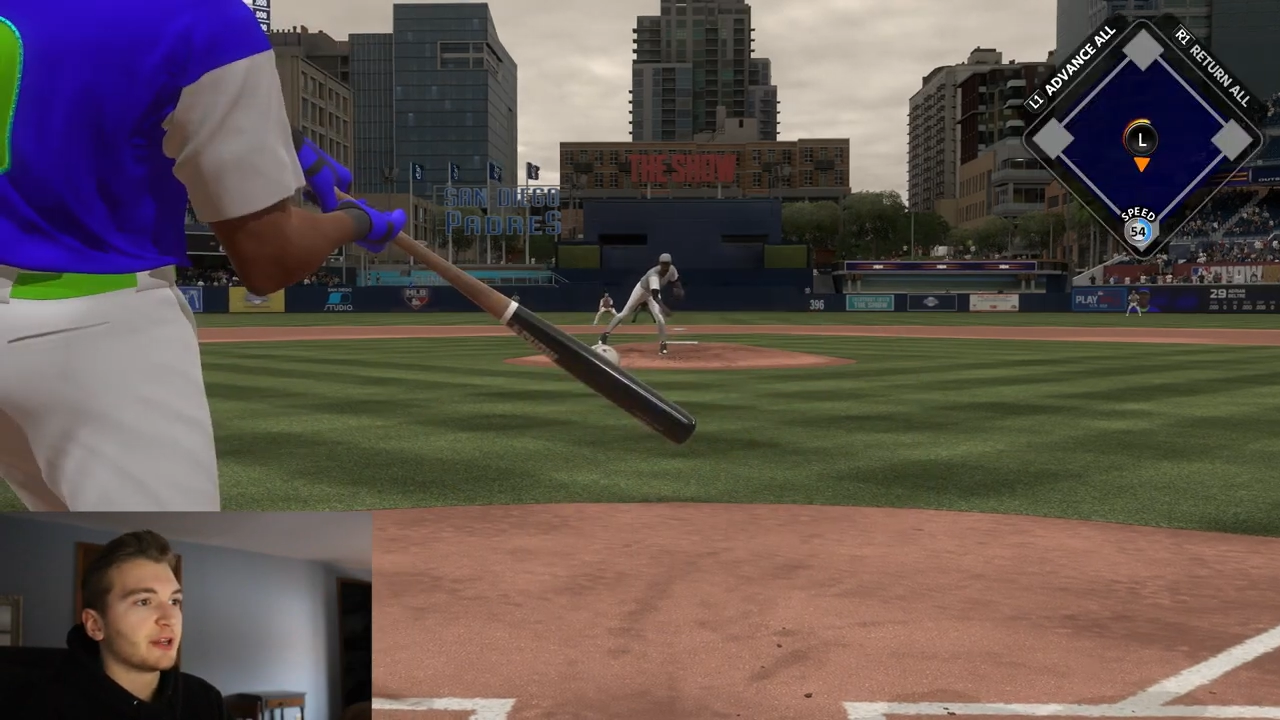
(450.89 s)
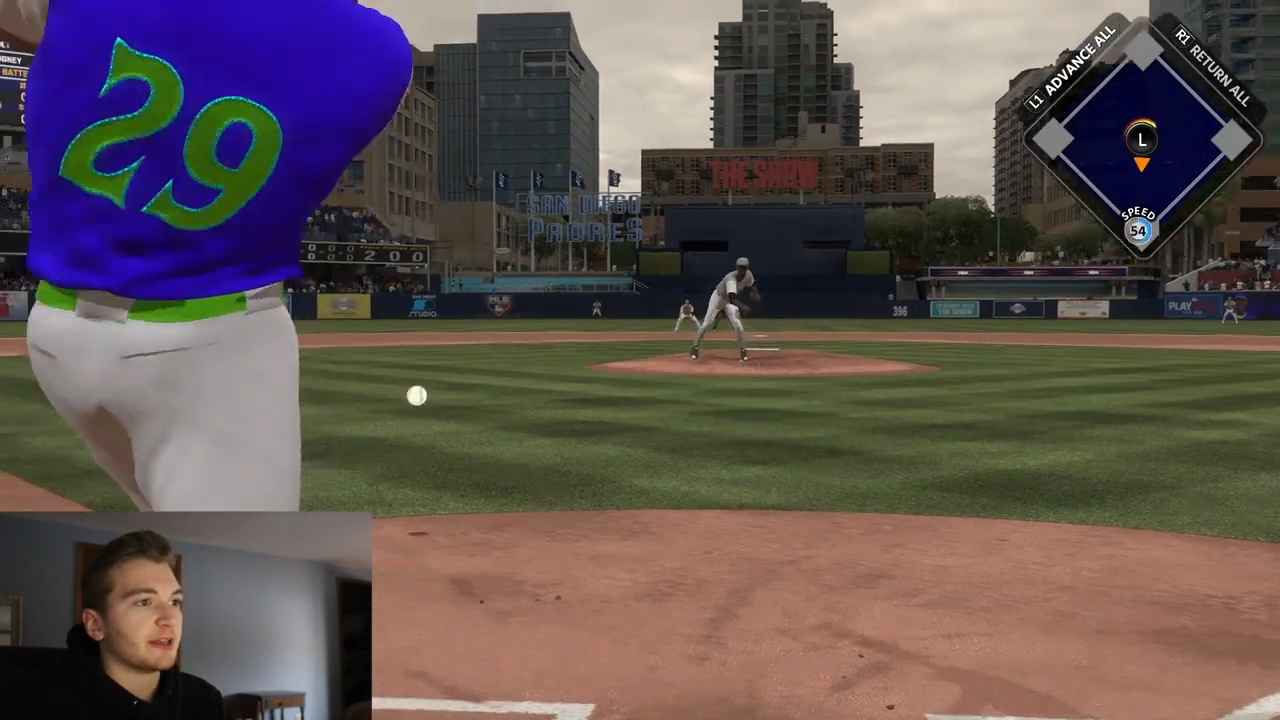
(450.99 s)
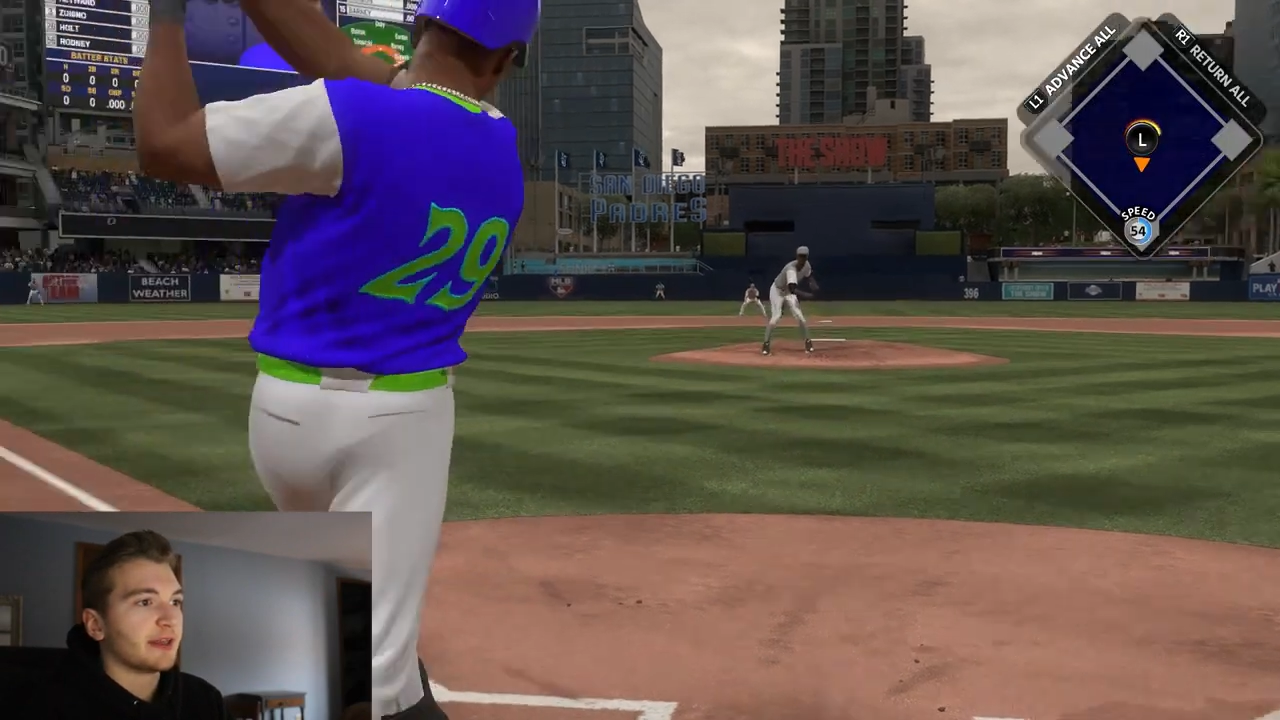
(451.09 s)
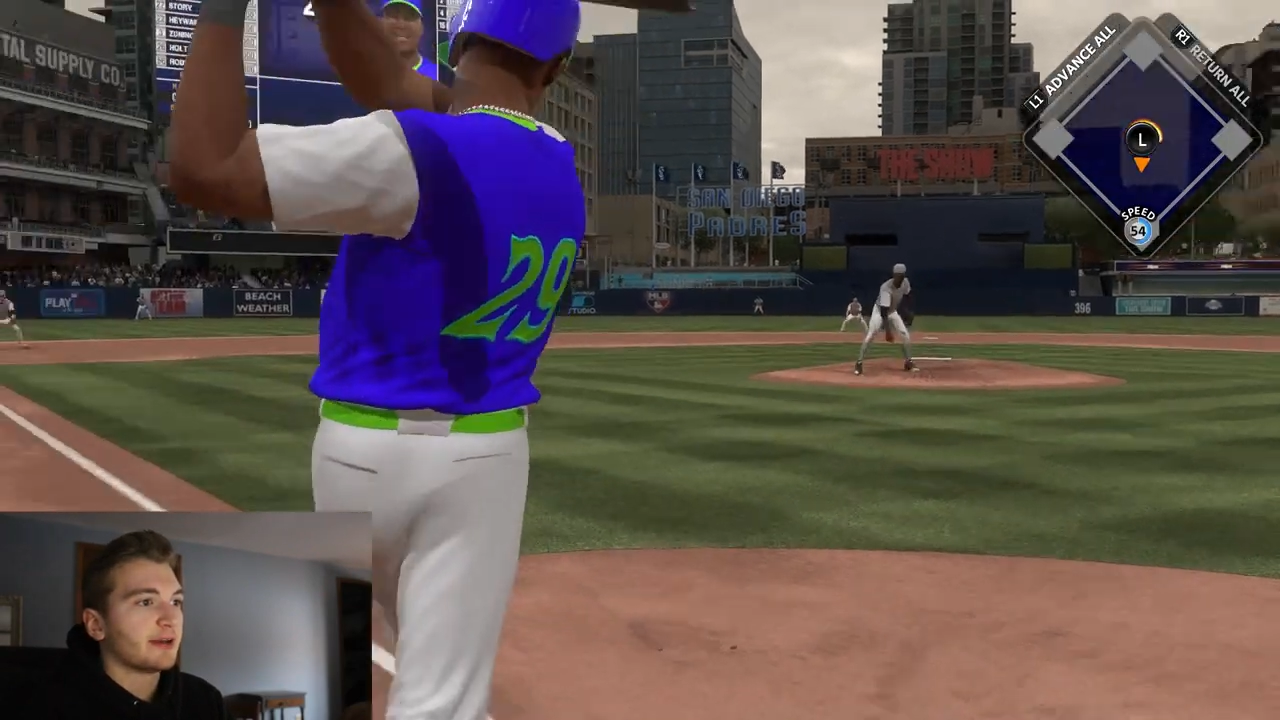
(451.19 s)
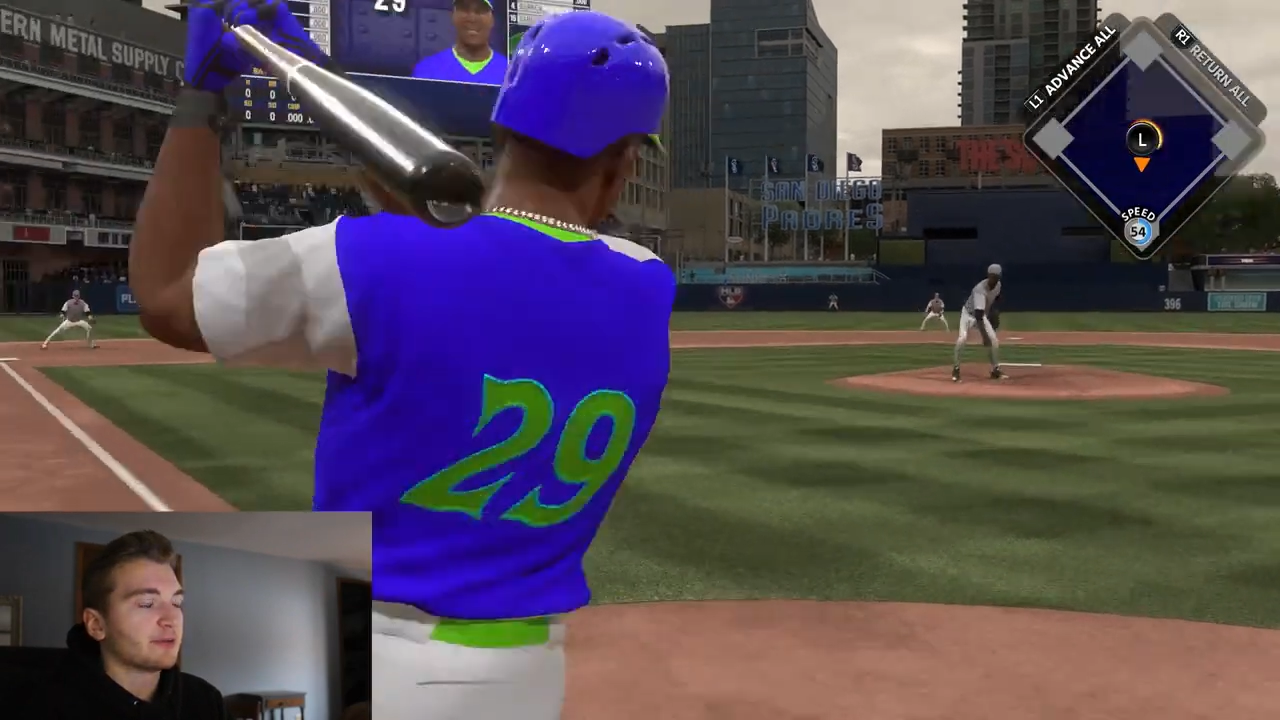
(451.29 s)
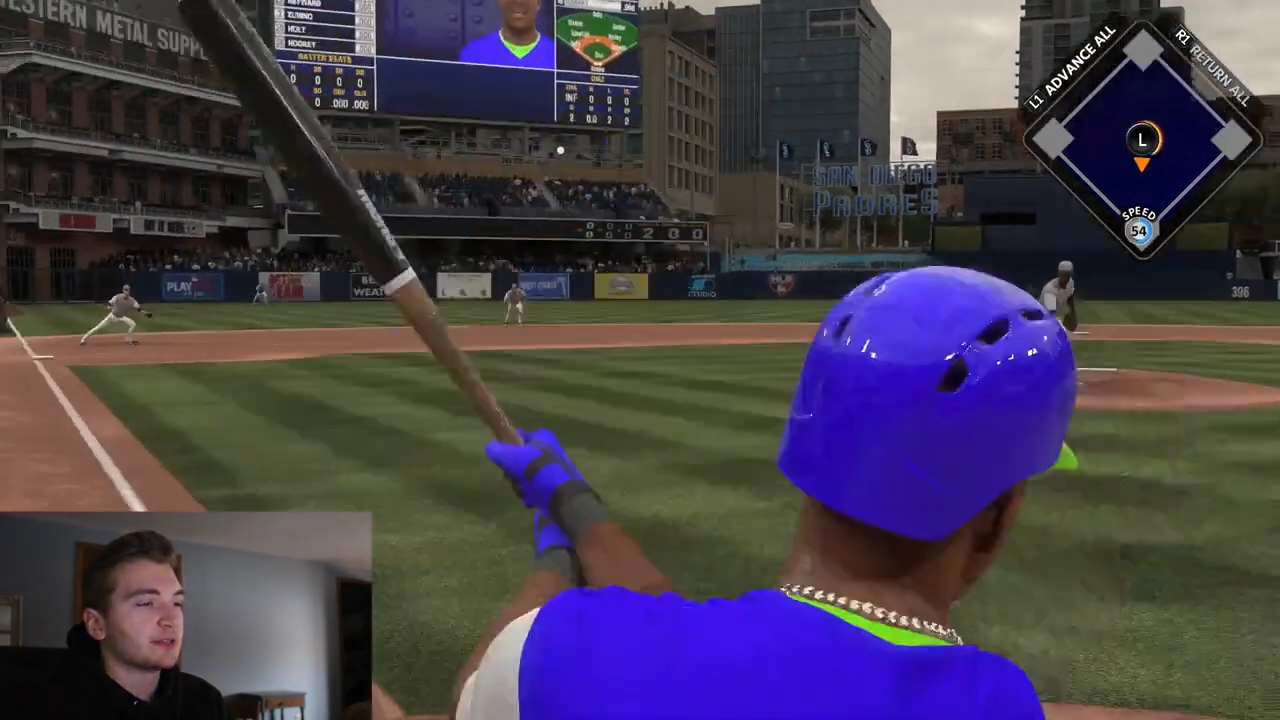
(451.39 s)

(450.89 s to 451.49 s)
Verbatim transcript: and that